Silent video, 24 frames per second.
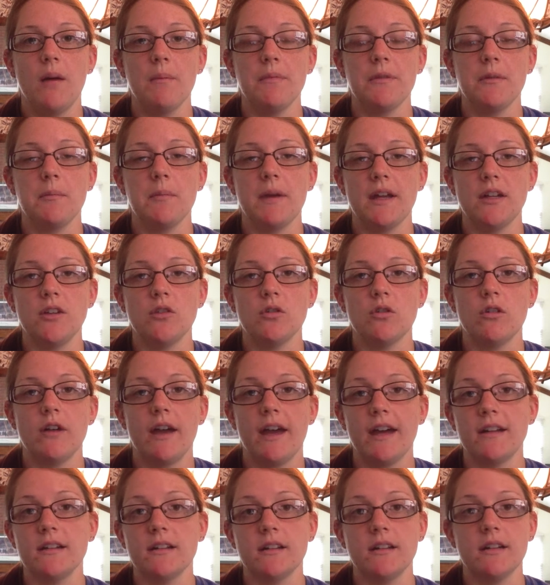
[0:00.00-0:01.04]
the manual
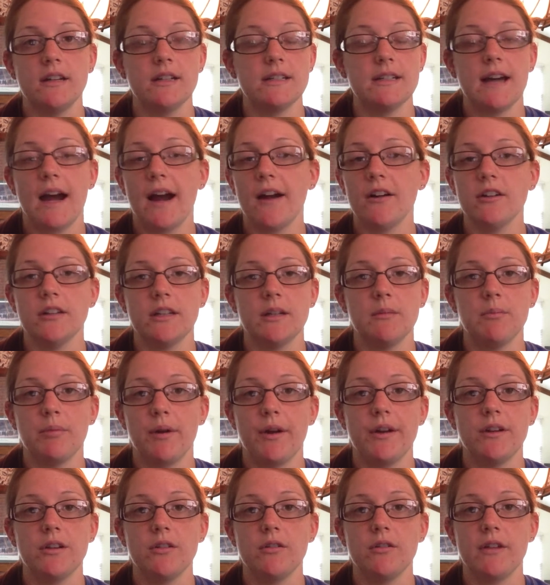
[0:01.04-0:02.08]
and an entirely
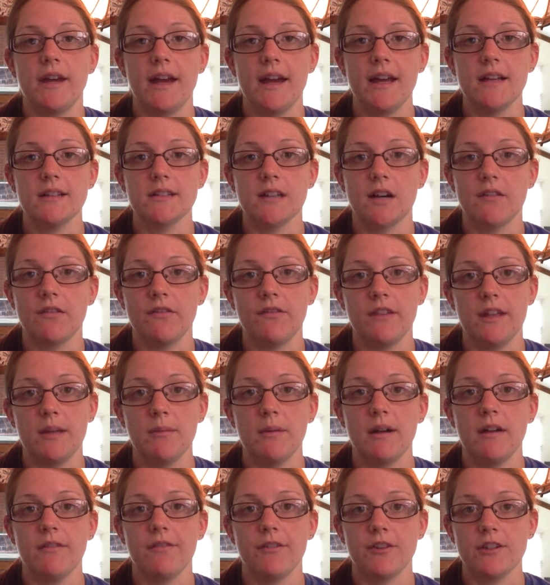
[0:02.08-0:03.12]
brand new case off of
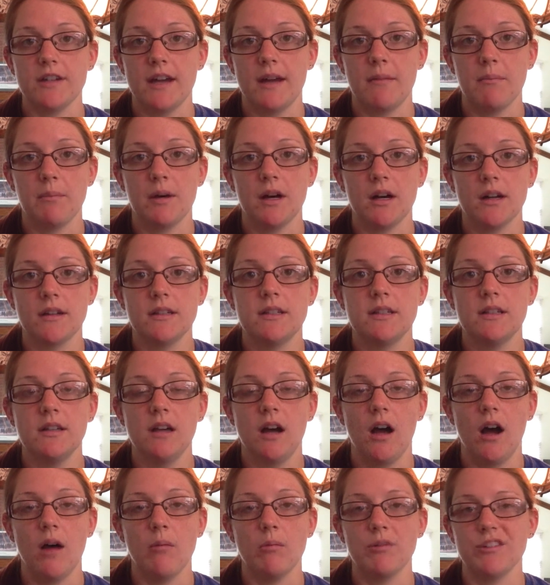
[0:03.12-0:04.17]
eBay for
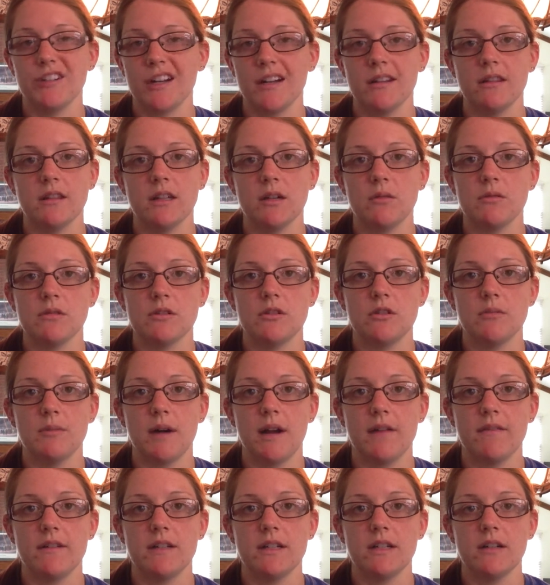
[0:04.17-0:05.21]
$10, which I didn't think was too
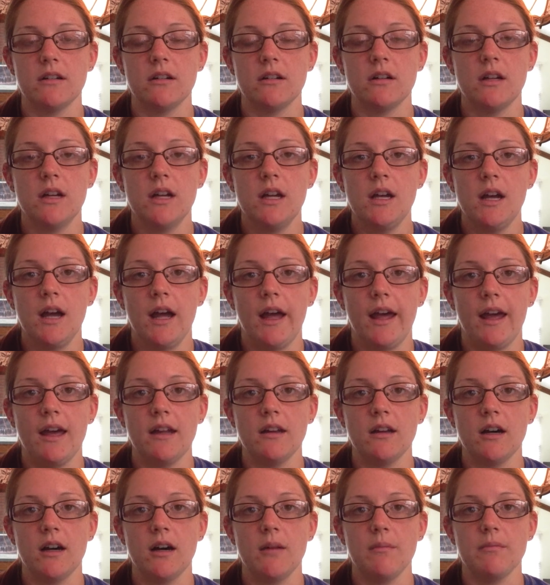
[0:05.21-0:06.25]
bad of a deal. And
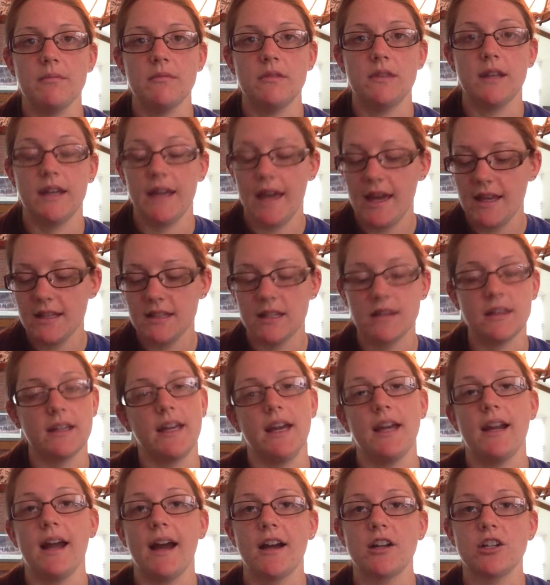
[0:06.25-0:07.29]
the case that the
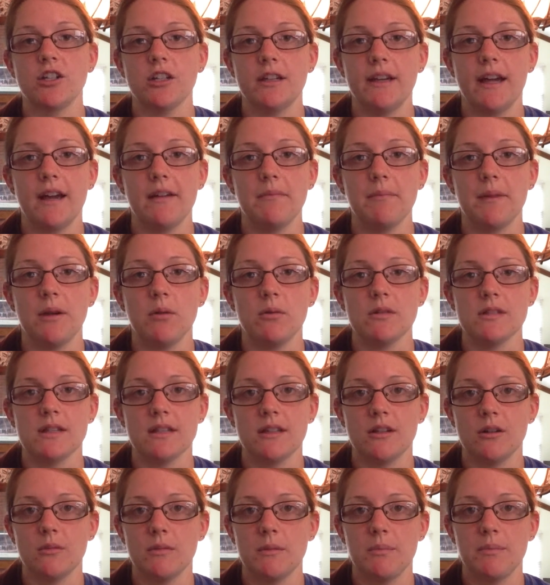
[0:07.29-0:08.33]
kid actually gave me was a
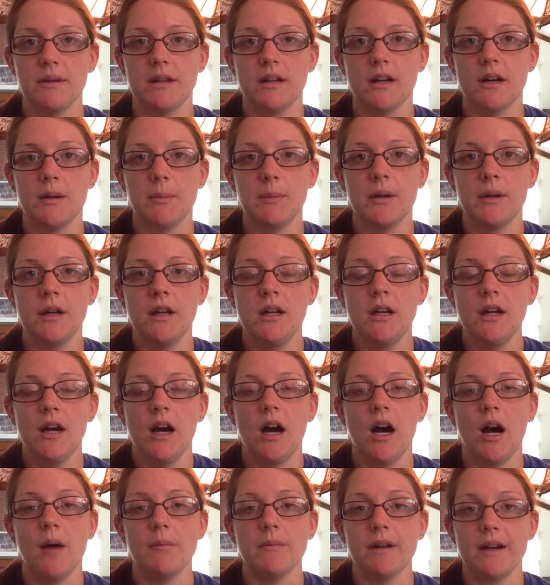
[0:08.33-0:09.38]
little bit beat up,
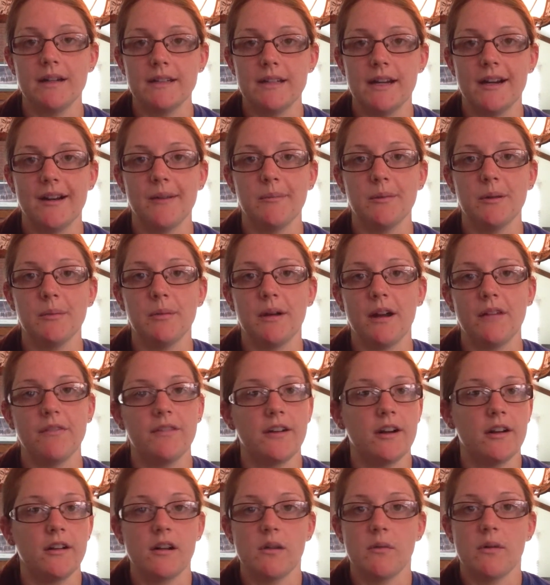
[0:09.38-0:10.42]
not terribly, but I
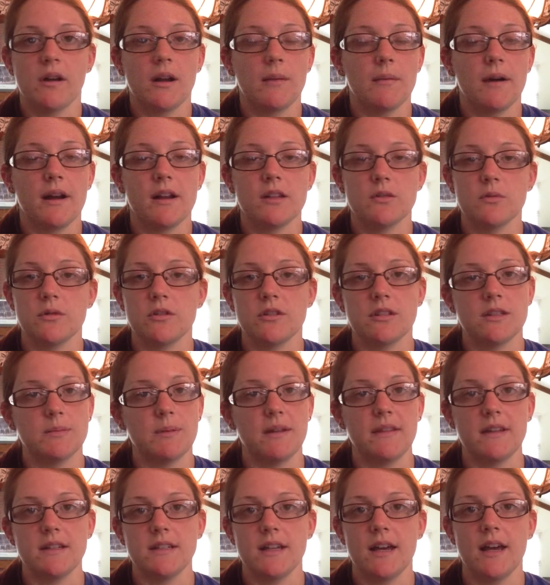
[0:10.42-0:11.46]
figured, you know what, I might as well just
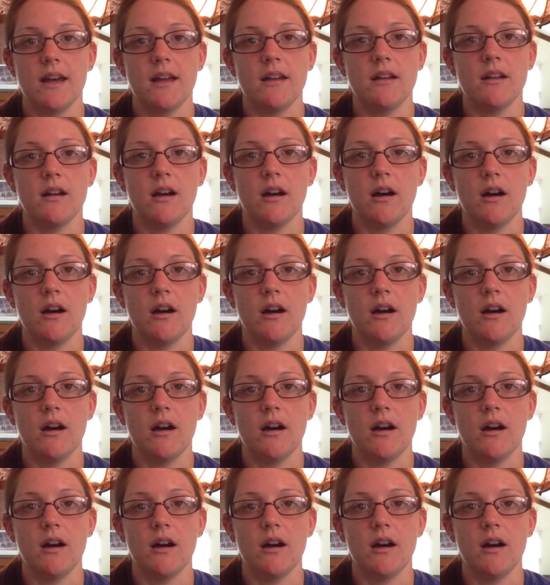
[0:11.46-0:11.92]
spend the $10